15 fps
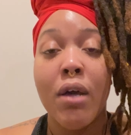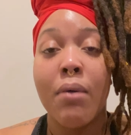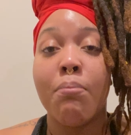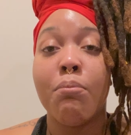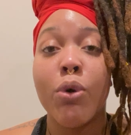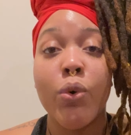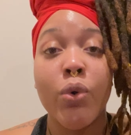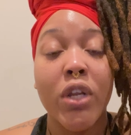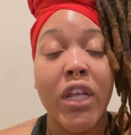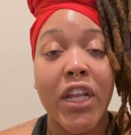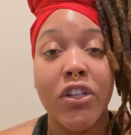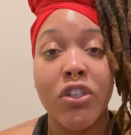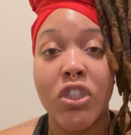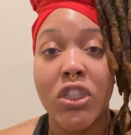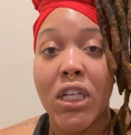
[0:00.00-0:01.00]
moon
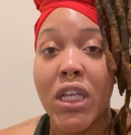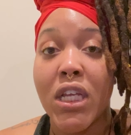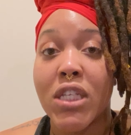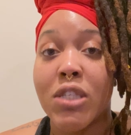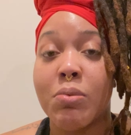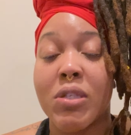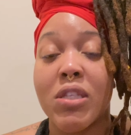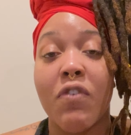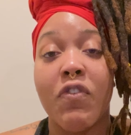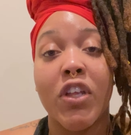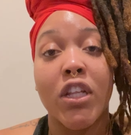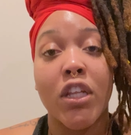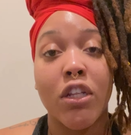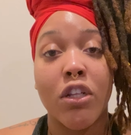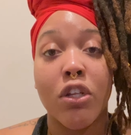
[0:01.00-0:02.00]
energy,
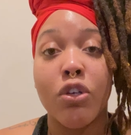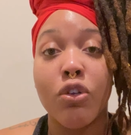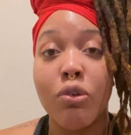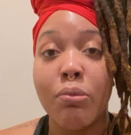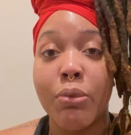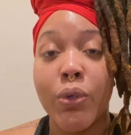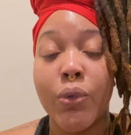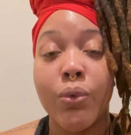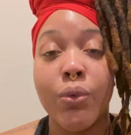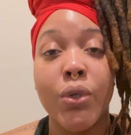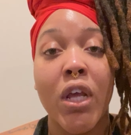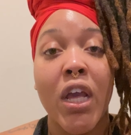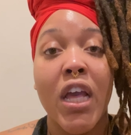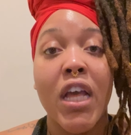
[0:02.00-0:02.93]
specifically the new moon,